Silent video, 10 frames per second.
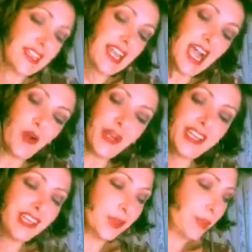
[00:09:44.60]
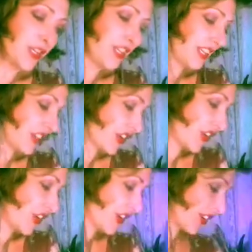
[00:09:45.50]
Now we need to pull another
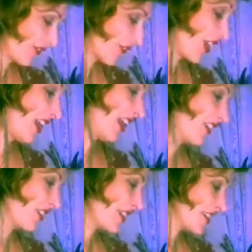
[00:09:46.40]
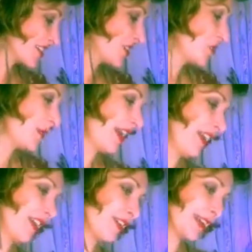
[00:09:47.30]
card for Aries. Oh
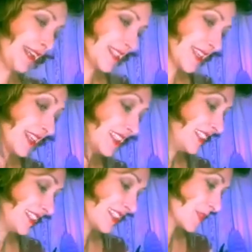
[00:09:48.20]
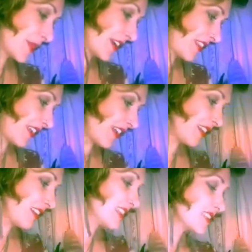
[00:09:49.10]
my Aries, I didn't expect
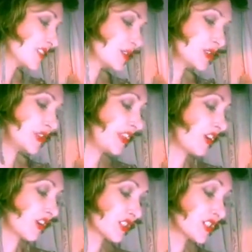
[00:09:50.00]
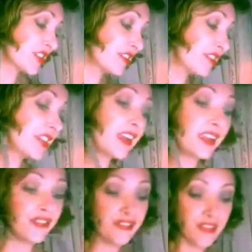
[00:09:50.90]
that. Let's go to the Art of
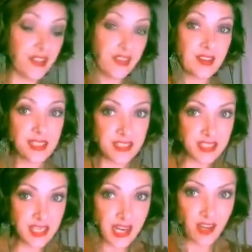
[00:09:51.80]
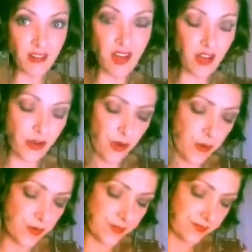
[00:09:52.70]
Life
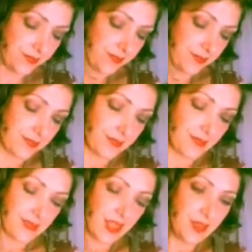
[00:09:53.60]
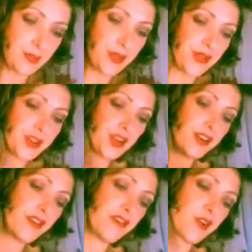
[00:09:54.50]
Tarot and pull a
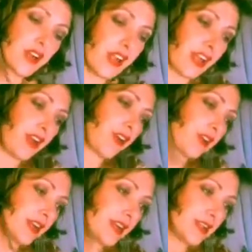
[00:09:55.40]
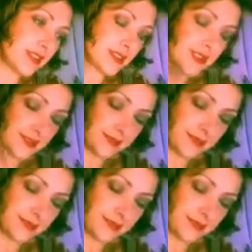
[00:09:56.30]
card for Aries.